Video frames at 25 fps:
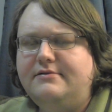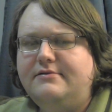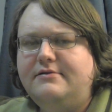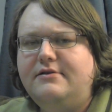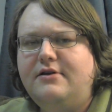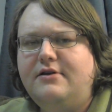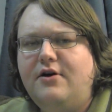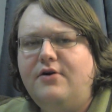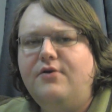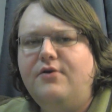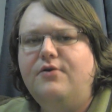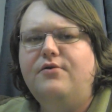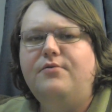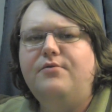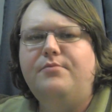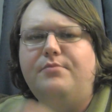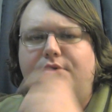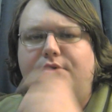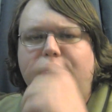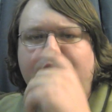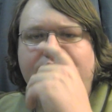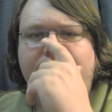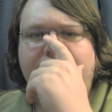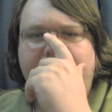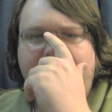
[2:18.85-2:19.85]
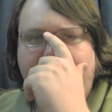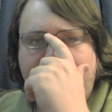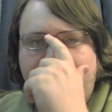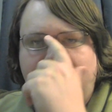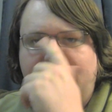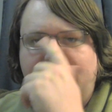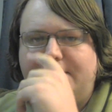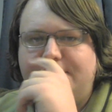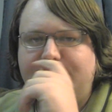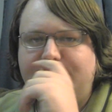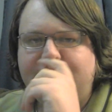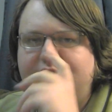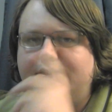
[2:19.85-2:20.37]
No Blu-ray
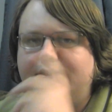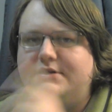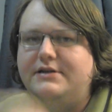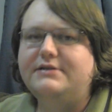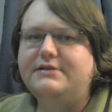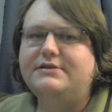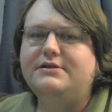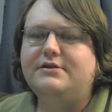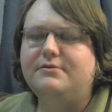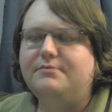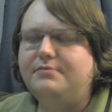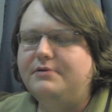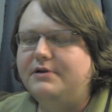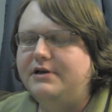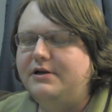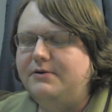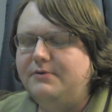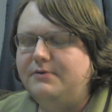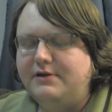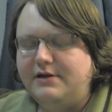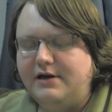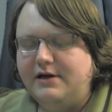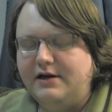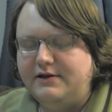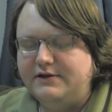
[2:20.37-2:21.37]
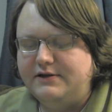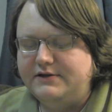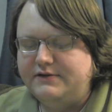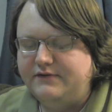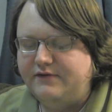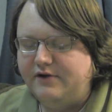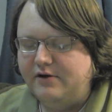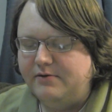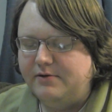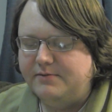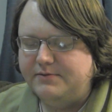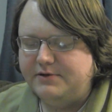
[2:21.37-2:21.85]
collection is complete without this film.